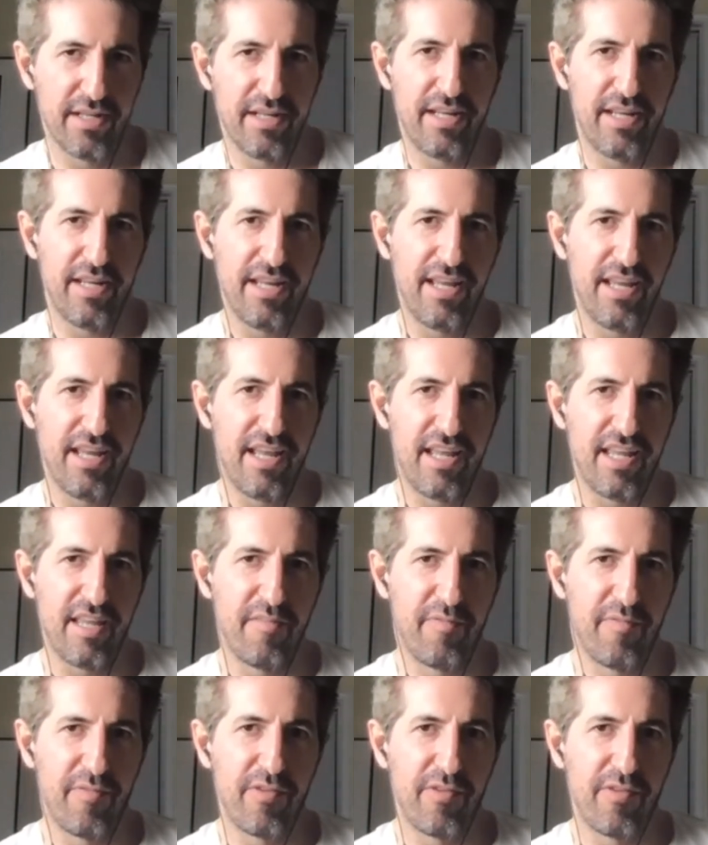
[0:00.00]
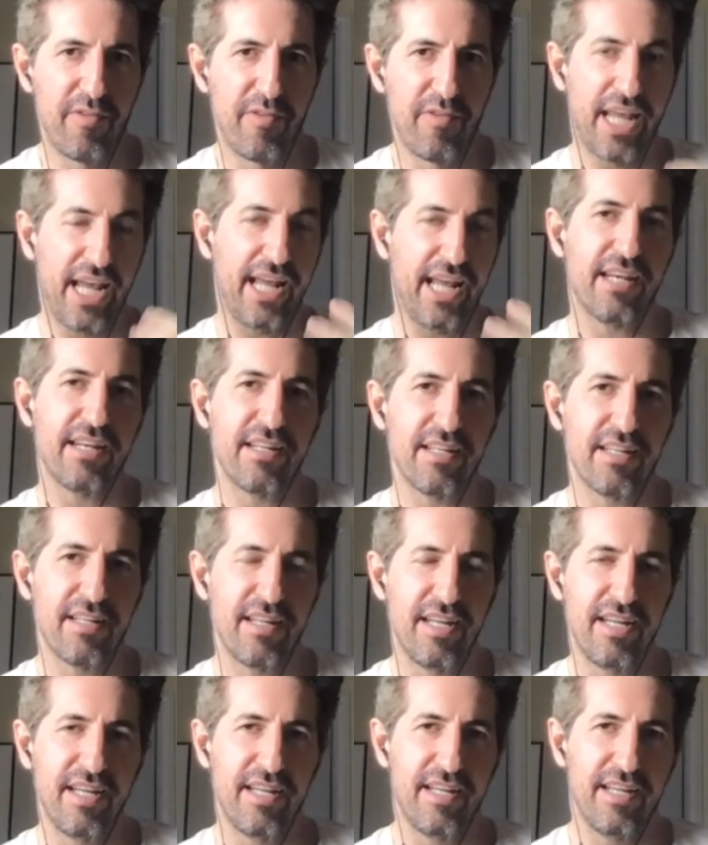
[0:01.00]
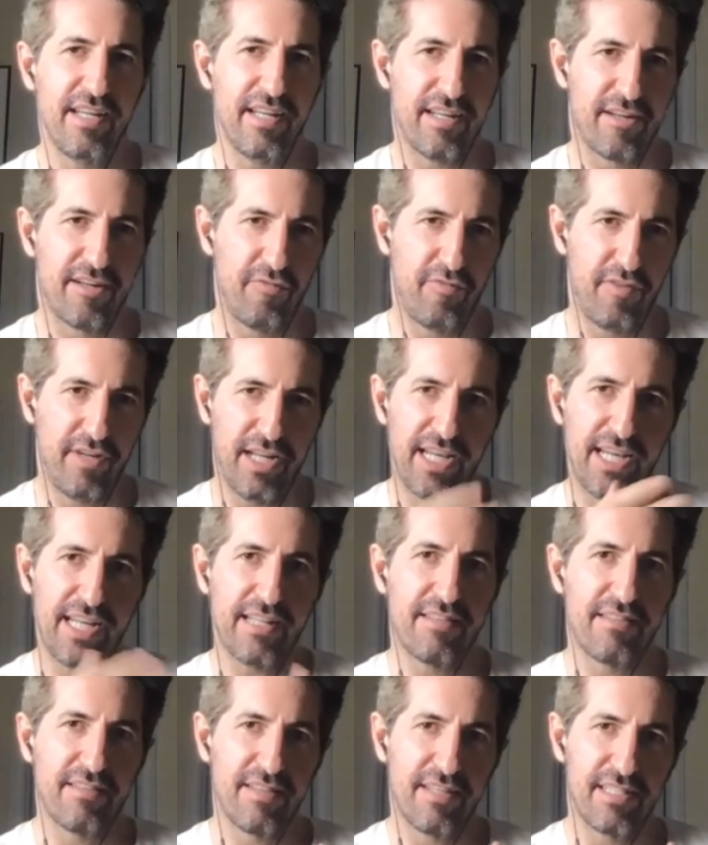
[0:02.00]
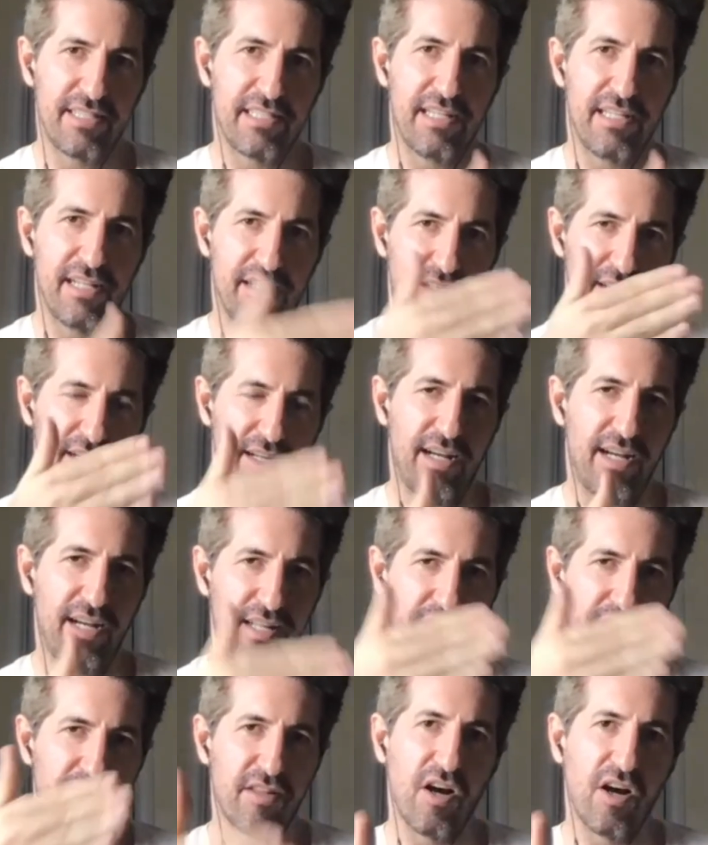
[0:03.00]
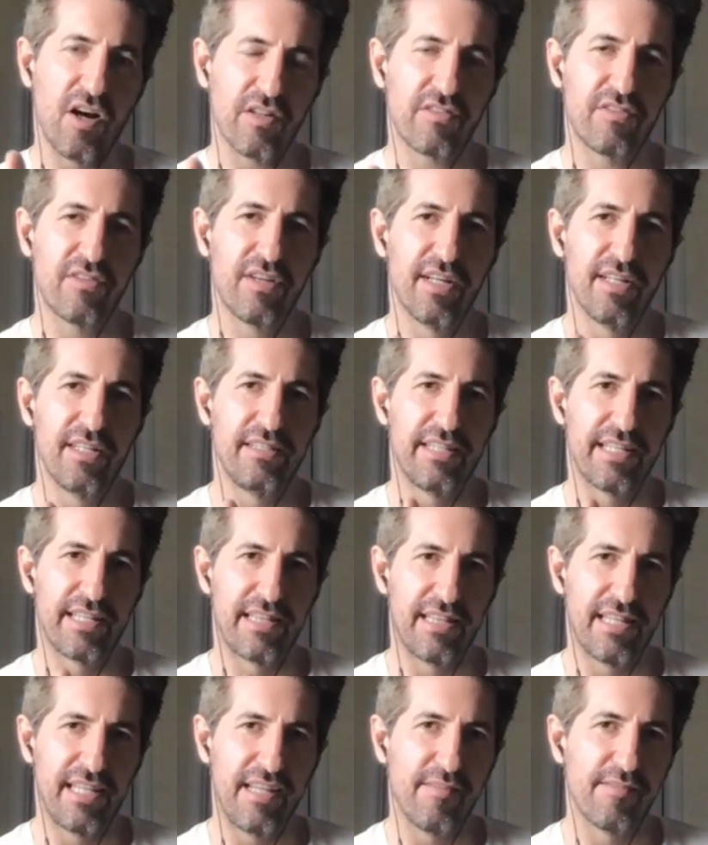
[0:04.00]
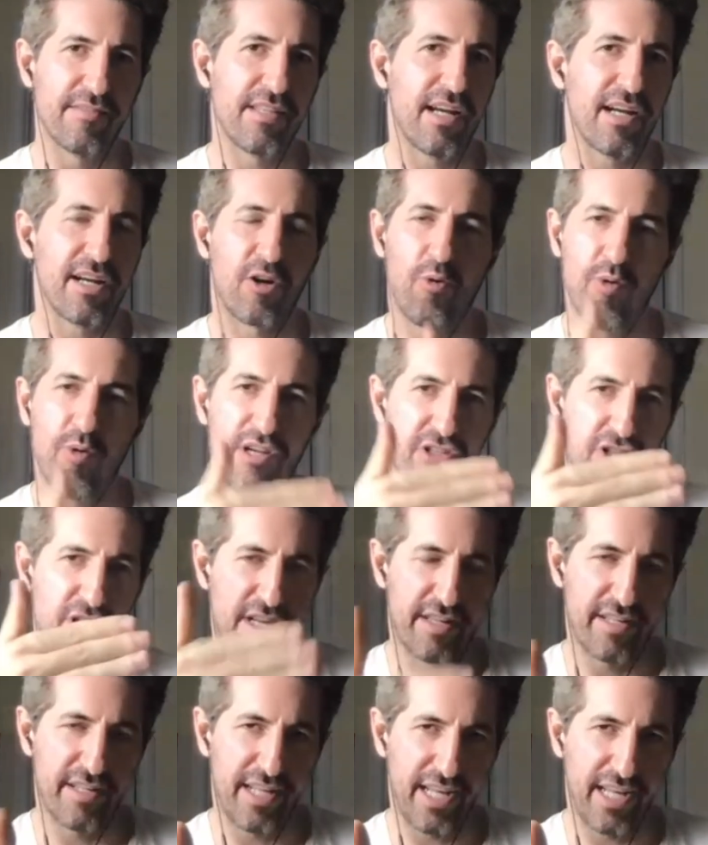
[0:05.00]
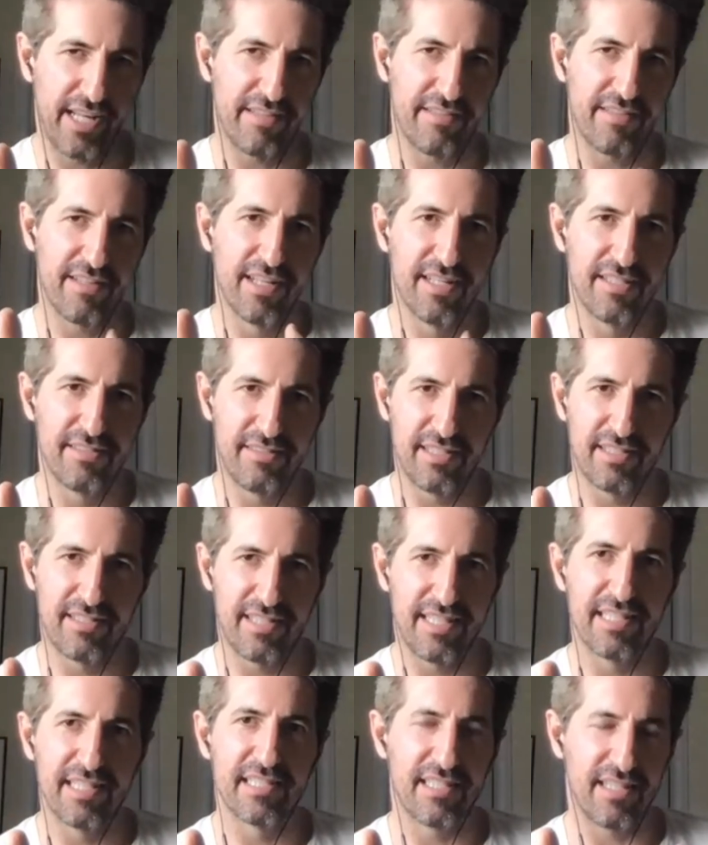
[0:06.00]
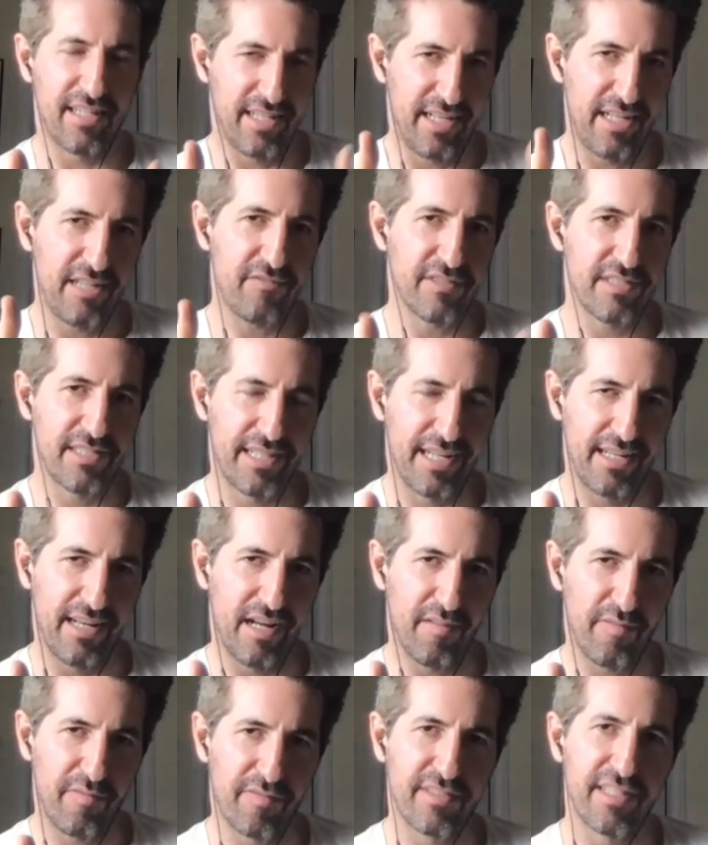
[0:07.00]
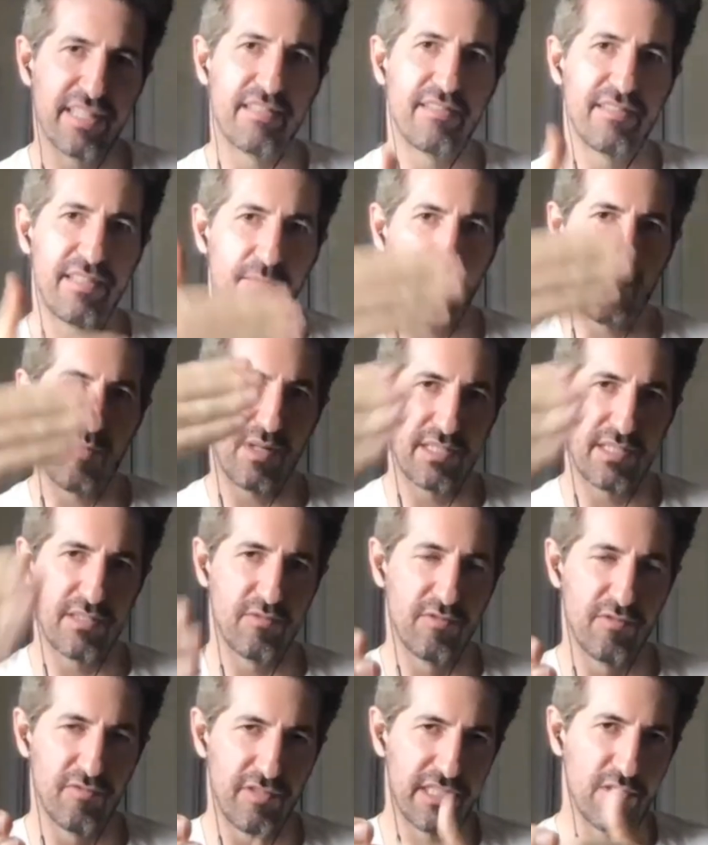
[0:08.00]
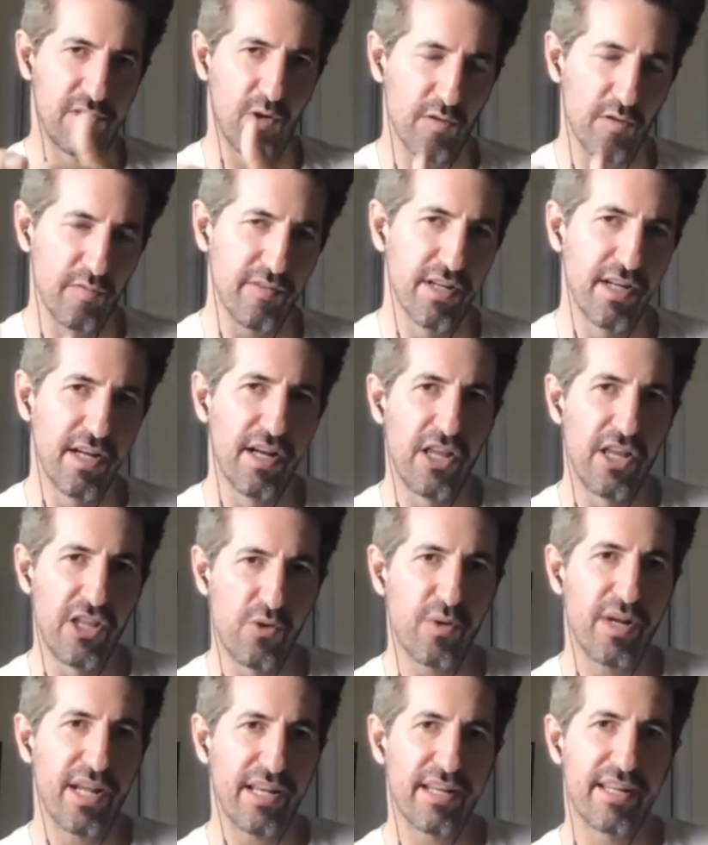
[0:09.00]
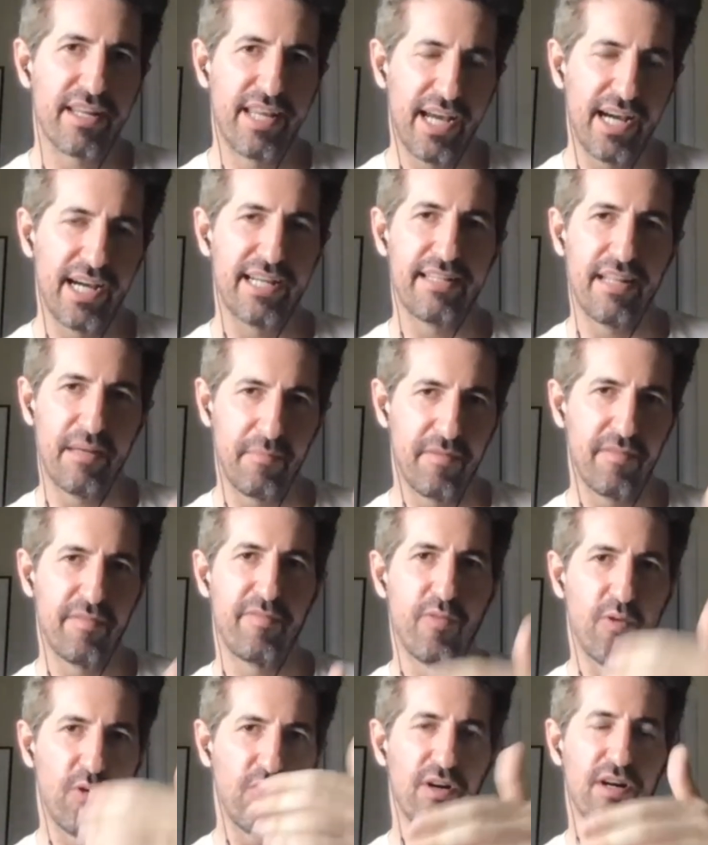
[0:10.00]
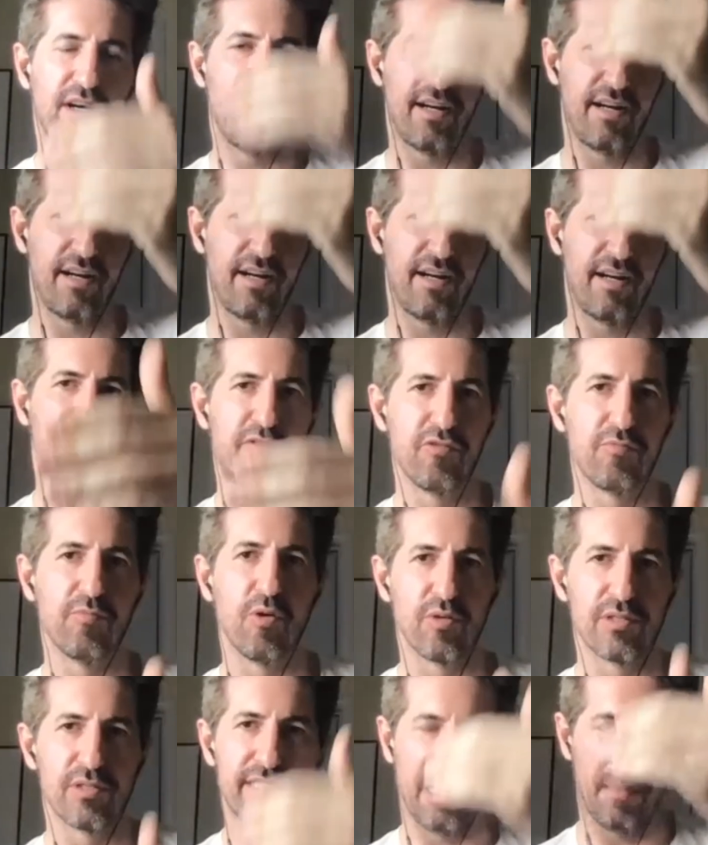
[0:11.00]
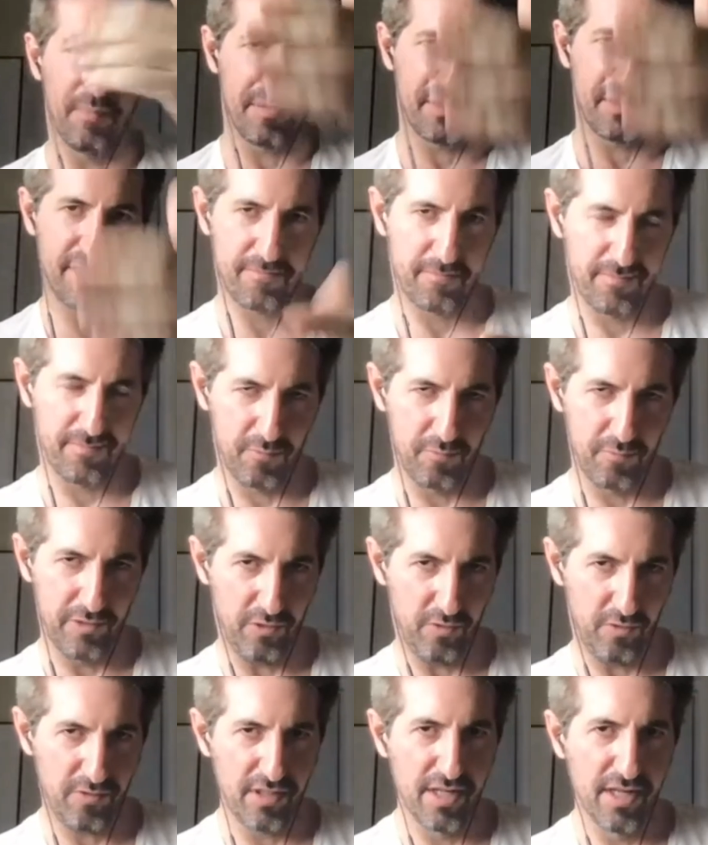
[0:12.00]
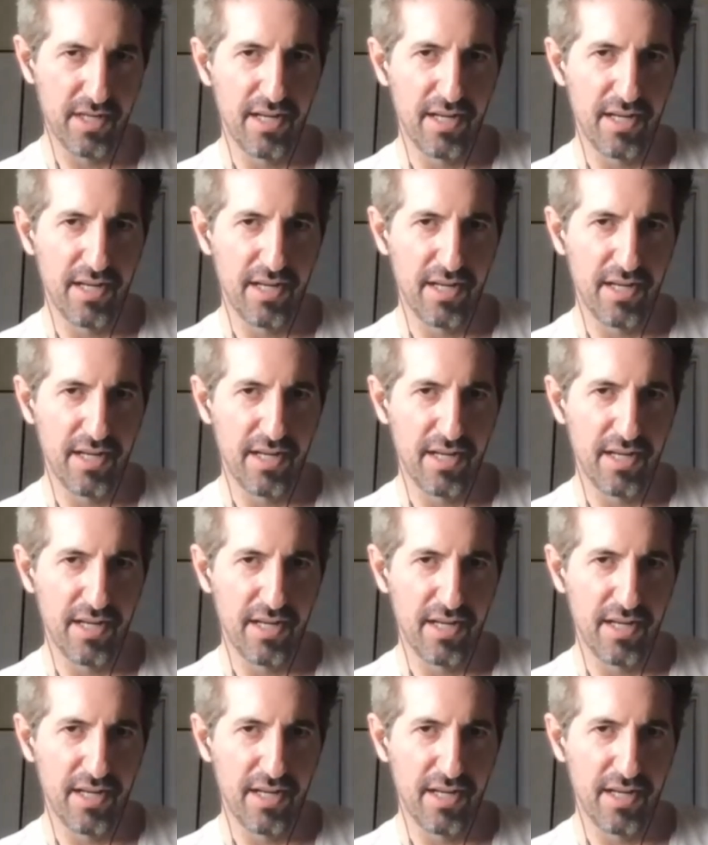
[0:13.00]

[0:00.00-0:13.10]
If you can create a thought that leaves a question at the end that is interesting enough that someone wants to resolve, you can carry them for a few more steps with you.